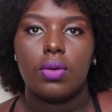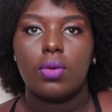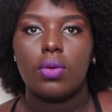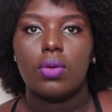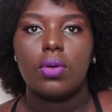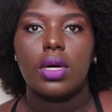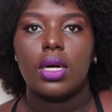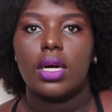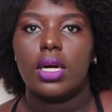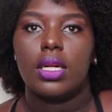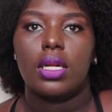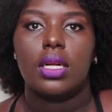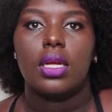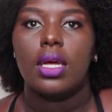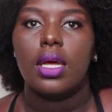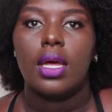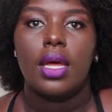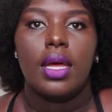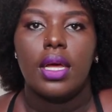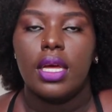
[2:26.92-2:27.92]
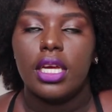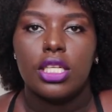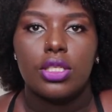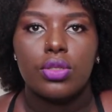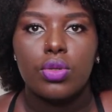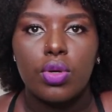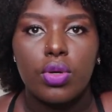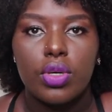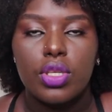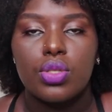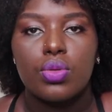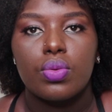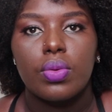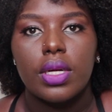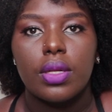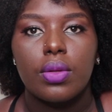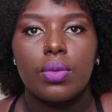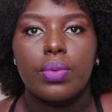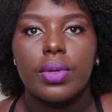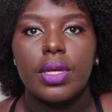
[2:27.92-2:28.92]
cook, and it goes
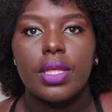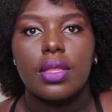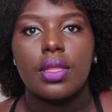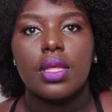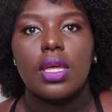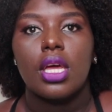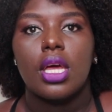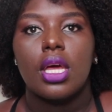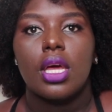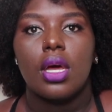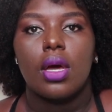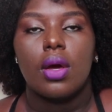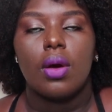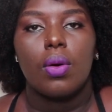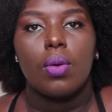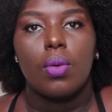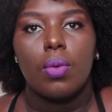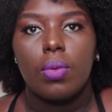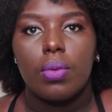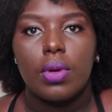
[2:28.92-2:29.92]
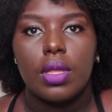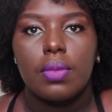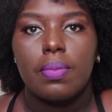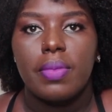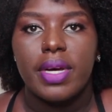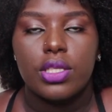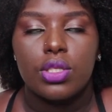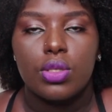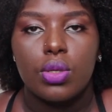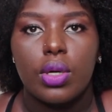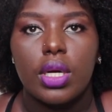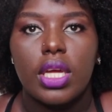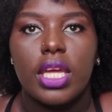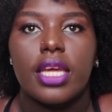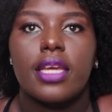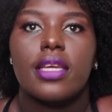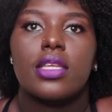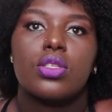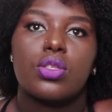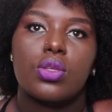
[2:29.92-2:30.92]
well with
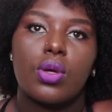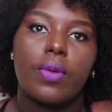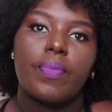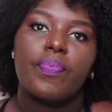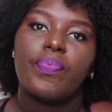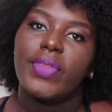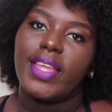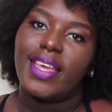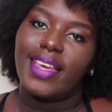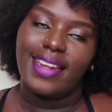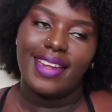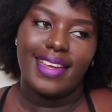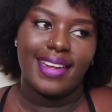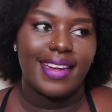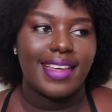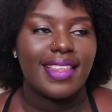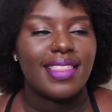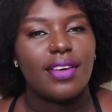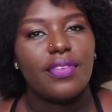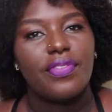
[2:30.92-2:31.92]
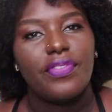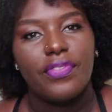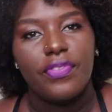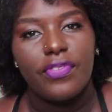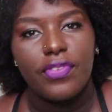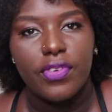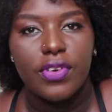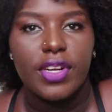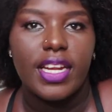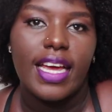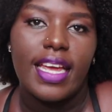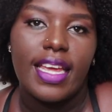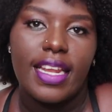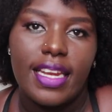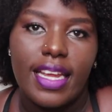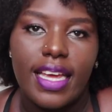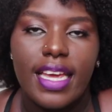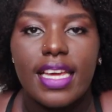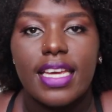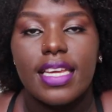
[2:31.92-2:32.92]
matoke. So, and another food I
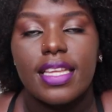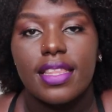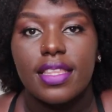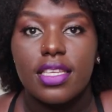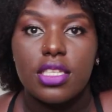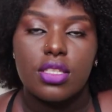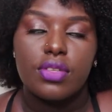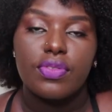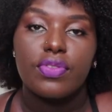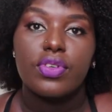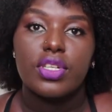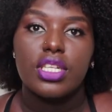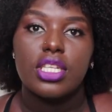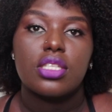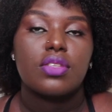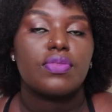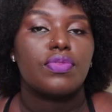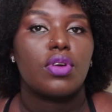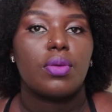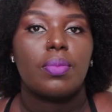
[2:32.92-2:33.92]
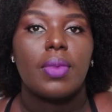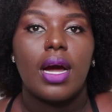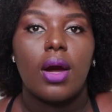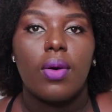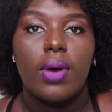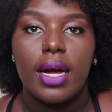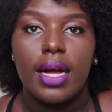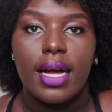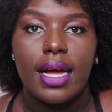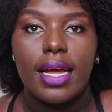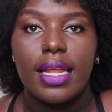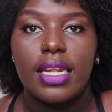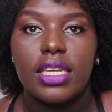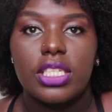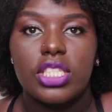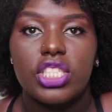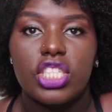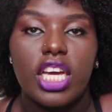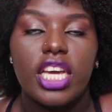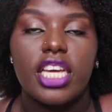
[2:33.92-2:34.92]
like, this food is from our
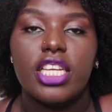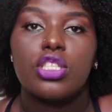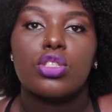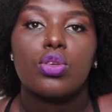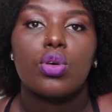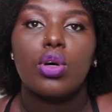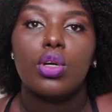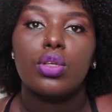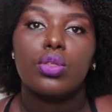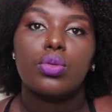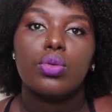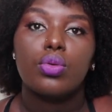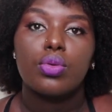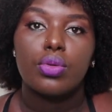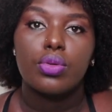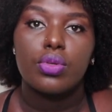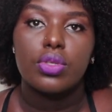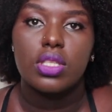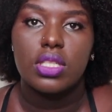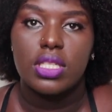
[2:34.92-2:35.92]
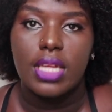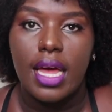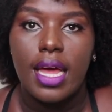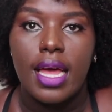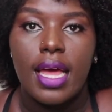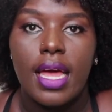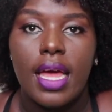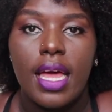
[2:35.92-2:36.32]
culture, it's called gurusa.